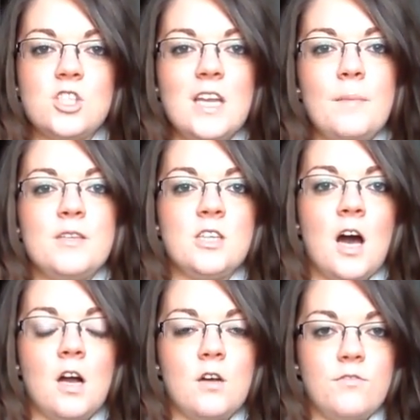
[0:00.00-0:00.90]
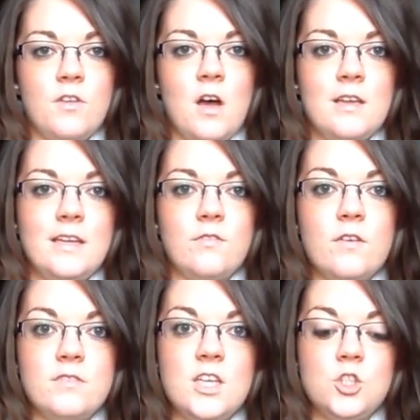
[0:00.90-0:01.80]
little bit darker for like a
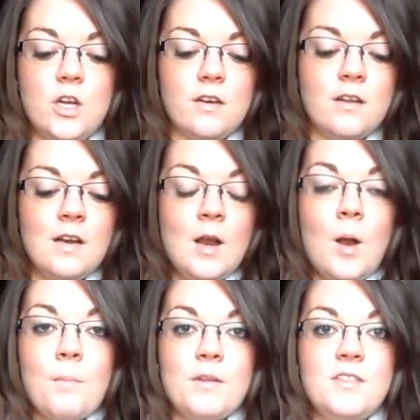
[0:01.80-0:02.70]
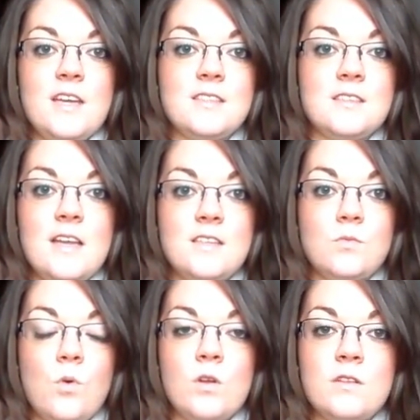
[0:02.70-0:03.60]
foundation. But this
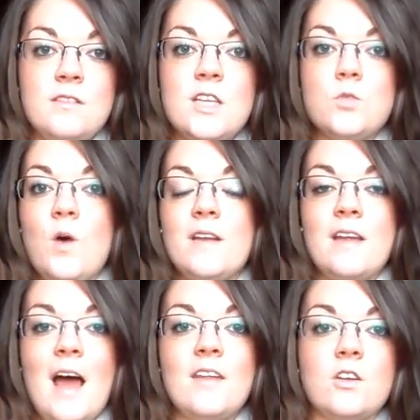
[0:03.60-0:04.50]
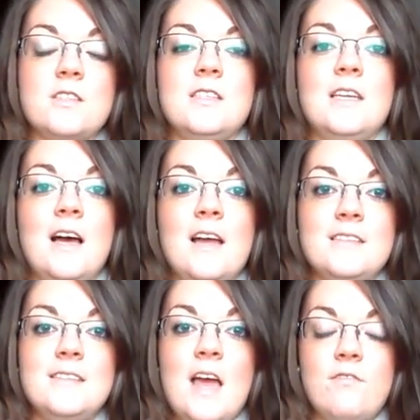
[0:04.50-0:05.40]
one and the concealer is
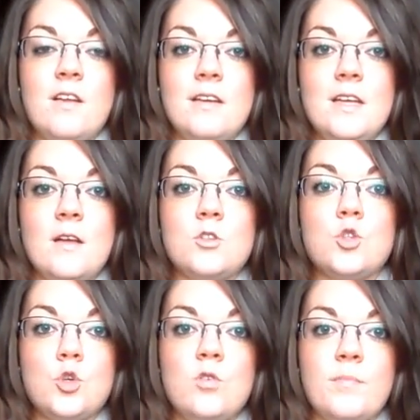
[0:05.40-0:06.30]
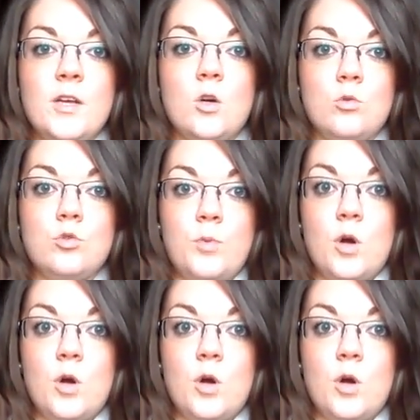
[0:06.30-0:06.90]
definitely two of my go-to